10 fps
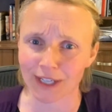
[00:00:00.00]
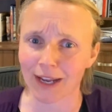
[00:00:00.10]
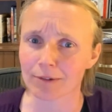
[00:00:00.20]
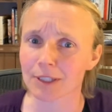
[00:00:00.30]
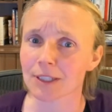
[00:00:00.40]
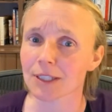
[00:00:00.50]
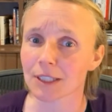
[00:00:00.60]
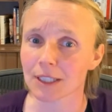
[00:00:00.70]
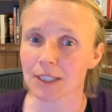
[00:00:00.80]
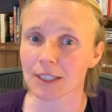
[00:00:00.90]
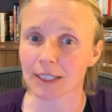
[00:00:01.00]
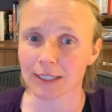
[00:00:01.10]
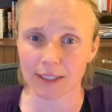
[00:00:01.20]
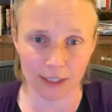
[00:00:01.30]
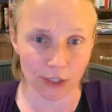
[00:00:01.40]
allows us to
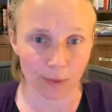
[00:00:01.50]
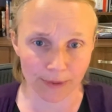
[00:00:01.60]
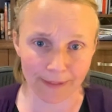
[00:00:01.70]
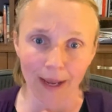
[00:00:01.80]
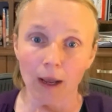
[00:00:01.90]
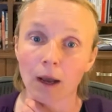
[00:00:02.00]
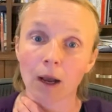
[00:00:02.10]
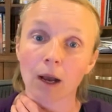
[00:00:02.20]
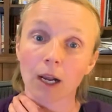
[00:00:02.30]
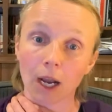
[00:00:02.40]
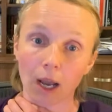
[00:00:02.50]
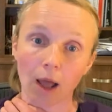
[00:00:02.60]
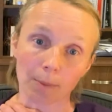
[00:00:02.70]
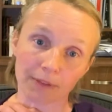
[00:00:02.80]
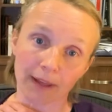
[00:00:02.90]
continue in that
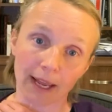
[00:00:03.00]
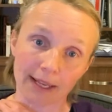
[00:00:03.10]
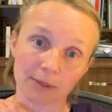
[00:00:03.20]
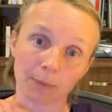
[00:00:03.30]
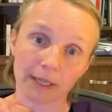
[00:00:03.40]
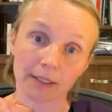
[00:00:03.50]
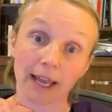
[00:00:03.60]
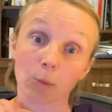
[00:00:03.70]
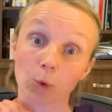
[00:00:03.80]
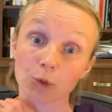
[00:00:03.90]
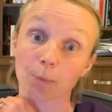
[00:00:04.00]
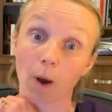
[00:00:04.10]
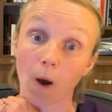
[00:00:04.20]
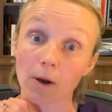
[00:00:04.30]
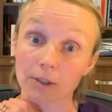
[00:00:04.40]
club, and that was
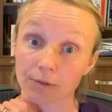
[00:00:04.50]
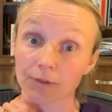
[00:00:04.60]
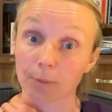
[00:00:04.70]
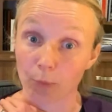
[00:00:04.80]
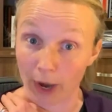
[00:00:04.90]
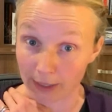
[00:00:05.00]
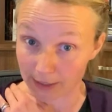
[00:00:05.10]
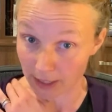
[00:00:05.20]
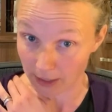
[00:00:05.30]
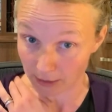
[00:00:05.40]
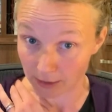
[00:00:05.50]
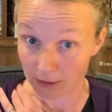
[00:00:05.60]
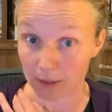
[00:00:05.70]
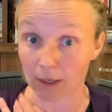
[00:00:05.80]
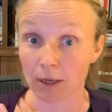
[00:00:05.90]
part of the Brexit
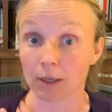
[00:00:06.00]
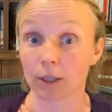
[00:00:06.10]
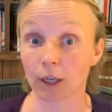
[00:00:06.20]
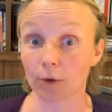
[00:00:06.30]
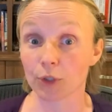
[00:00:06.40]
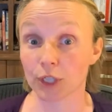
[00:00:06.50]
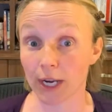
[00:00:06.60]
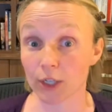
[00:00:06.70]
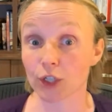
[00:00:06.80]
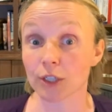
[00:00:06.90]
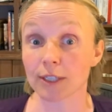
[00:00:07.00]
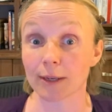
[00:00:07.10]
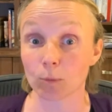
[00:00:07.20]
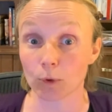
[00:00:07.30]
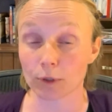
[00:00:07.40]
negotiations
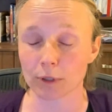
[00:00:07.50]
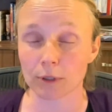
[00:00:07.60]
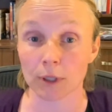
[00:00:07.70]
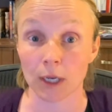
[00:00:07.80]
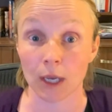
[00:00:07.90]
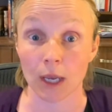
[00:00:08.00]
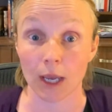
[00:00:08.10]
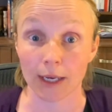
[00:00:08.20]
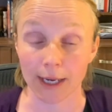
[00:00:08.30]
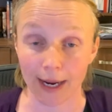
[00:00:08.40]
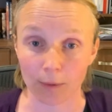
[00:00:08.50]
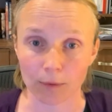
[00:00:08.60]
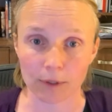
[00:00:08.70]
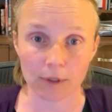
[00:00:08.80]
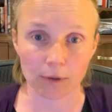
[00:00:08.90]
and was
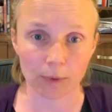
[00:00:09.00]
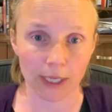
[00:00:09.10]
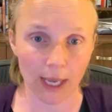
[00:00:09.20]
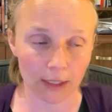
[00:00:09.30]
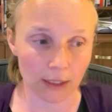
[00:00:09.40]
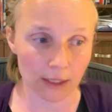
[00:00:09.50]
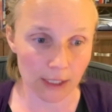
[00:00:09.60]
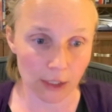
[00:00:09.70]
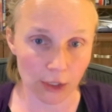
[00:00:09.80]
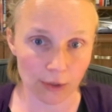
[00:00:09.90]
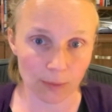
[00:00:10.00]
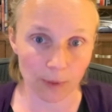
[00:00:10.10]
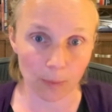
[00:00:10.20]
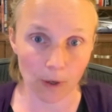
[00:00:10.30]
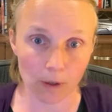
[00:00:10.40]
announced that we can continue to
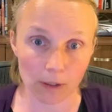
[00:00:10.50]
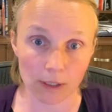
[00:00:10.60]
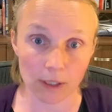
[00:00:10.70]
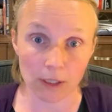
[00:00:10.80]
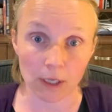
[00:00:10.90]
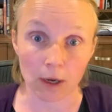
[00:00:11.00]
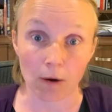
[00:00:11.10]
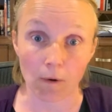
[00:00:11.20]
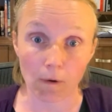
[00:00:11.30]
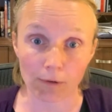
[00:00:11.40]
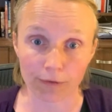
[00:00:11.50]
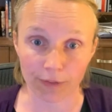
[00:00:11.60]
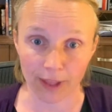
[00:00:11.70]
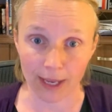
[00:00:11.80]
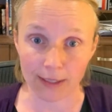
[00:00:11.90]
be part of
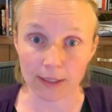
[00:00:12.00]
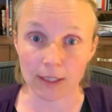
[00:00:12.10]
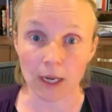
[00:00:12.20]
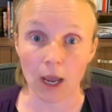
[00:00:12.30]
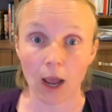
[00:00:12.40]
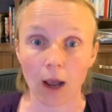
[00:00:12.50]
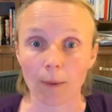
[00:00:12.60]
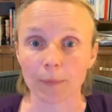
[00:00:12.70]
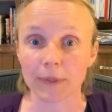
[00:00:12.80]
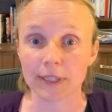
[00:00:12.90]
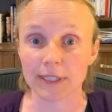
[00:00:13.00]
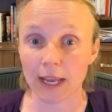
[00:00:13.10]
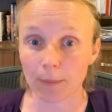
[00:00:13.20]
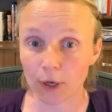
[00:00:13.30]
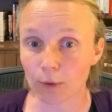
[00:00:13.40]
that.
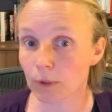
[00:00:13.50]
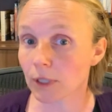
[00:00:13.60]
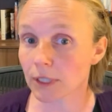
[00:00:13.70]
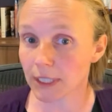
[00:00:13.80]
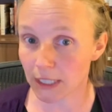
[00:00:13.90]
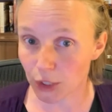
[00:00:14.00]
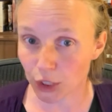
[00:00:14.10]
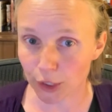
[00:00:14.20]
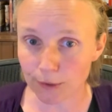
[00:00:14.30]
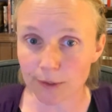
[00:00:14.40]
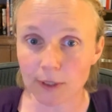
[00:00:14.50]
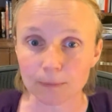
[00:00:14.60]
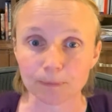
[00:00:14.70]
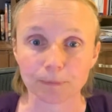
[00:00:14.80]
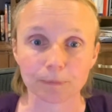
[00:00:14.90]
Demo continues.